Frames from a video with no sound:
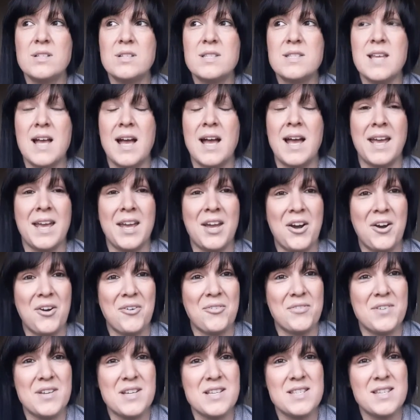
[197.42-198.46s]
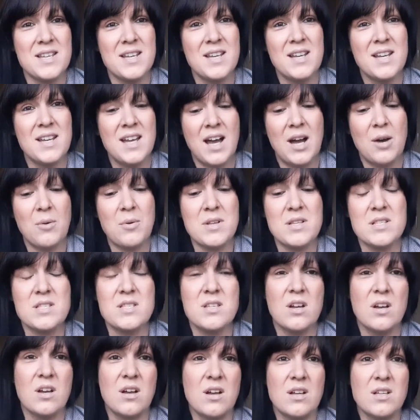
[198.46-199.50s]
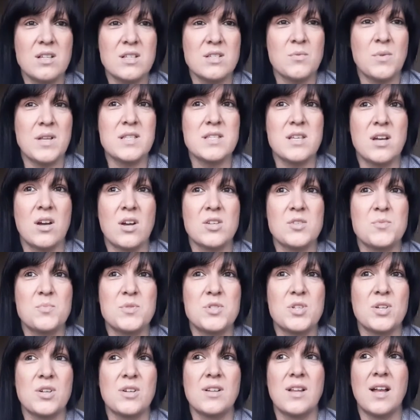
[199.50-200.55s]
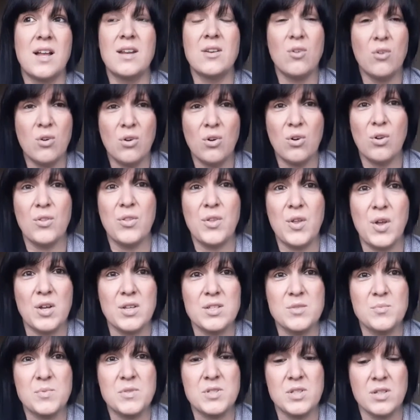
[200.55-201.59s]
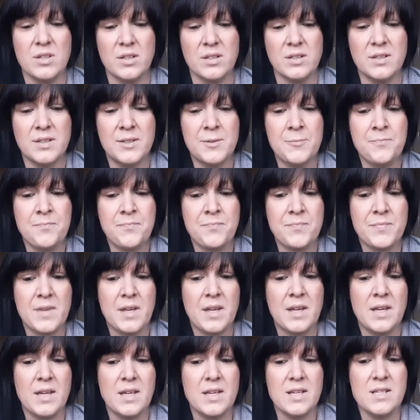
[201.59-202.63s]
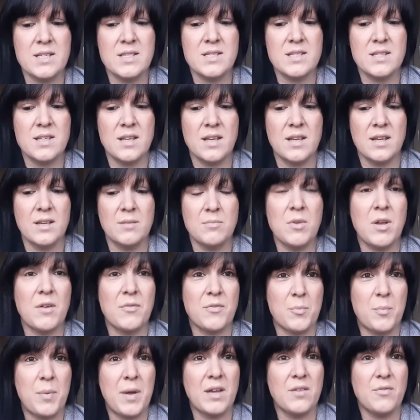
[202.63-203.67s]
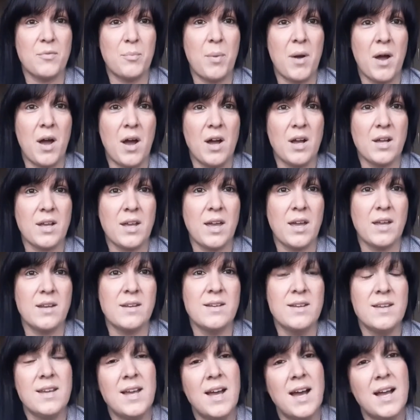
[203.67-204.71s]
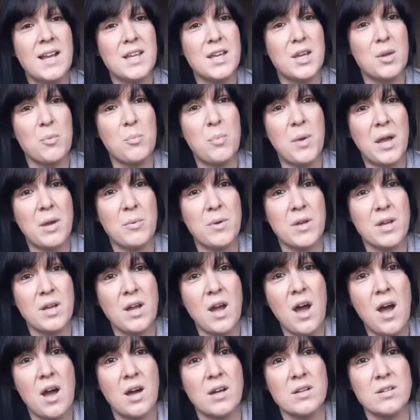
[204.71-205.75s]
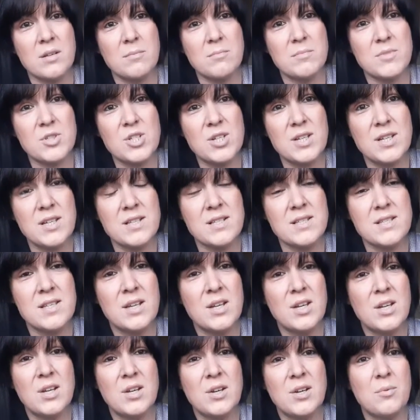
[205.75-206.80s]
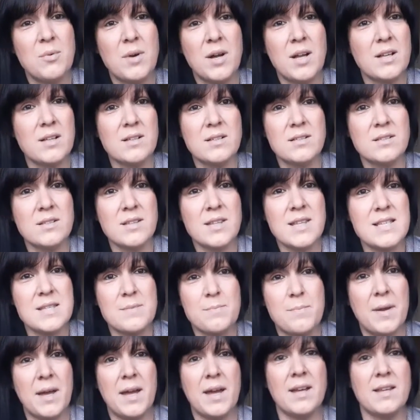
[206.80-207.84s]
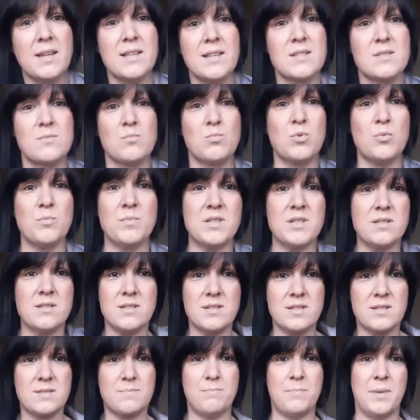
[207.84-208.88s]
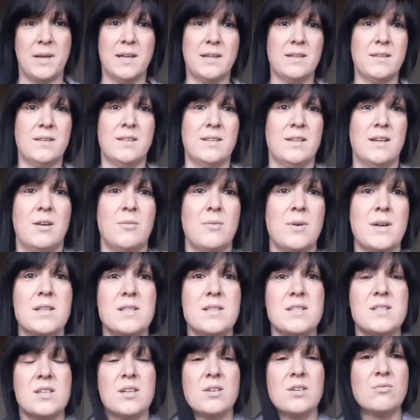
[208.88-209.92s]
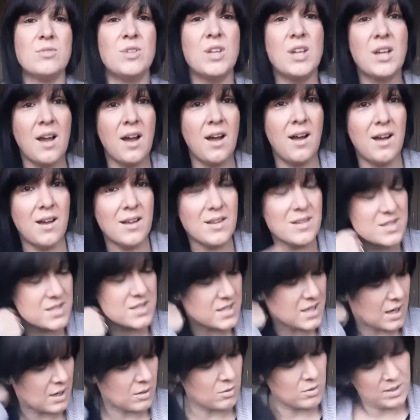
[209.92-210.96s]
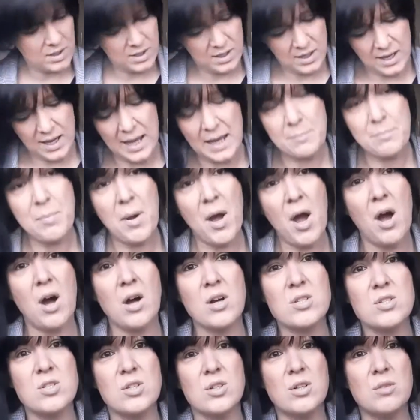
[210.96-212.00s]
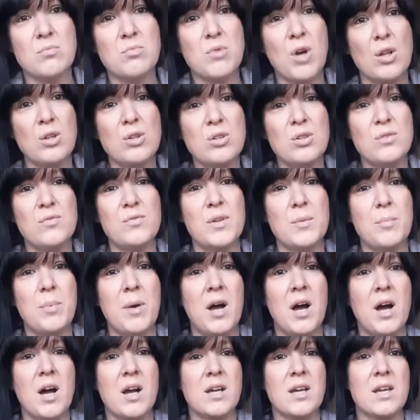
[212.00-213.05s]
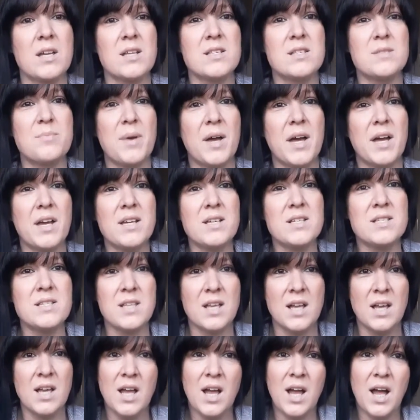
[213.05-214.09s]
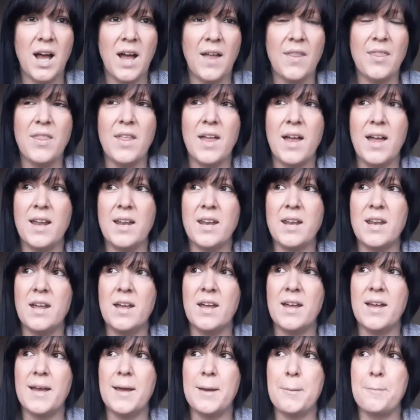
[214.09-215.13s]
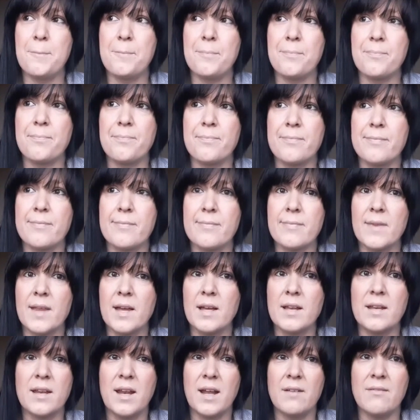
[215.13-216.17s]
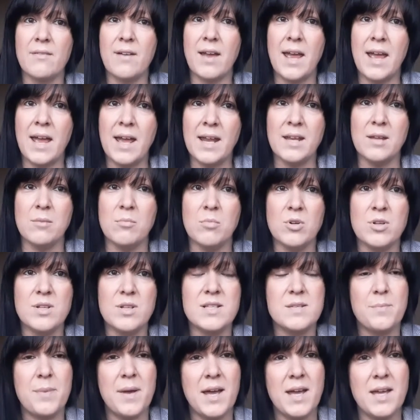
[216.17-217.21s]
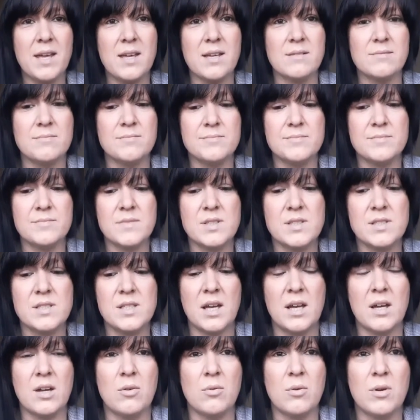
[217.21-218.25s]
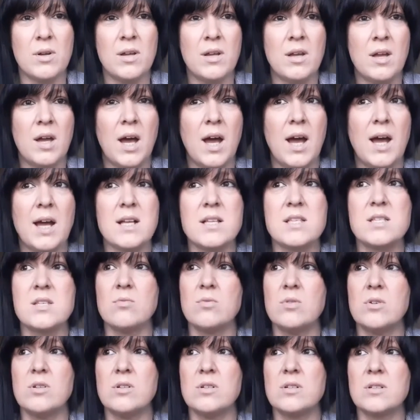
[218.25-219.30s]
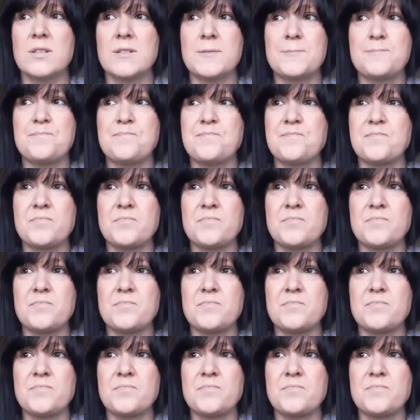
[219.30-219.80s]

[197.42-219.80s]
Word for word: set it off is I went to went to hospital, and all the hospital is um, you have to pay for parking. And you can pay with your card on machines. Well, this bit, this woman's bit that I went to, you can't. So I parked up, got a lovely parking space, and then um, I didn't have any money to pay. So I had to walk